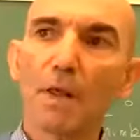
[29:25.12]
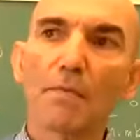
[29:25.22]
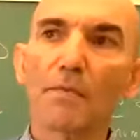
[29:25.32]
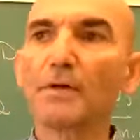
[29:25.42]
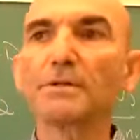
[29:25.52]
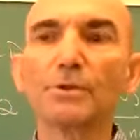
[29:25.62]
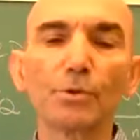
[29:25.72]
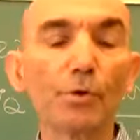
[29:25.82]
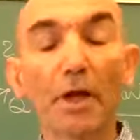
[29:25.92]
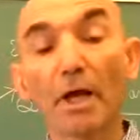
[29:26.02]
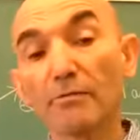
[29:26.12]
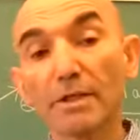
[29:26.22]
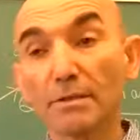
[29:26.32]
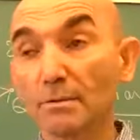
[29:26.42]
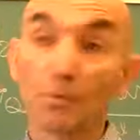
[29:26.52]
32
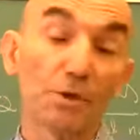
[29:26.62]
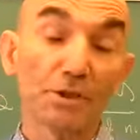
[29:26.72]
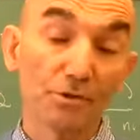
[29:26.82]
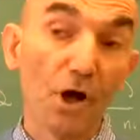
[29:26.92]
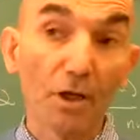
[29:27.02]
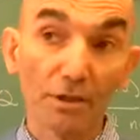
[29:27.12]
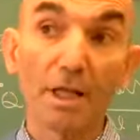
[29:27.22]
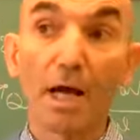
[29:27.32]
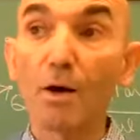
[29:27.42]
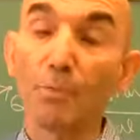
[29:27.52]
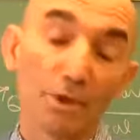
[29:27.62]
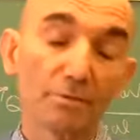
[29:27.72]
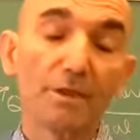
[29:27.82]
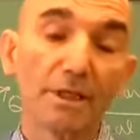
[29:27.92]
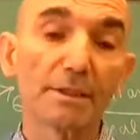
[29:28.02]
Kelvin, which is not now, but
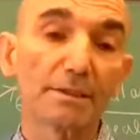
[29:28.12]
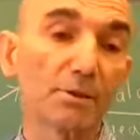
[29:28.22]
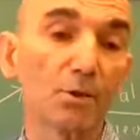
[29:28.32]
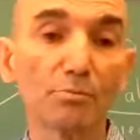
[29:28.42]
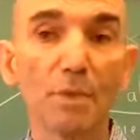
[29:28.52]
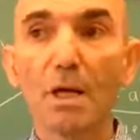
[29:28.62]
let's assume,